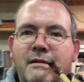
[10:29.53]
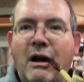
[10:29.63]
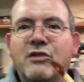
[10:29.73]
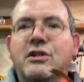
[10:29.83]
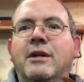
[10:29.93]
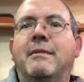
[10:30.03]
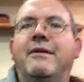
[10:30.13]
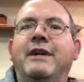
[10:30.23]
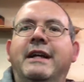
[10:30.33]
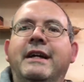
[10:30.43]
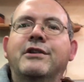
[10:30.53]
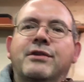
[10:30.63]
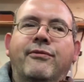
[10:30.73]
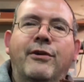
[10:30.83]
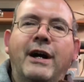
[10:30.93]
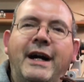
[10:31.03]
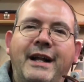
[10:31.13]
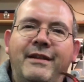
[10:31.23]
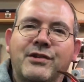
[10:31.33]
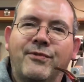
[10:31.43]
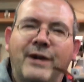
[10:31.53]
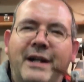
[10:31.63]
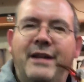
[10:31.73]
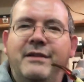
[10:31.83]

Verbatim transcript: I start my vacation Friday, this Friday,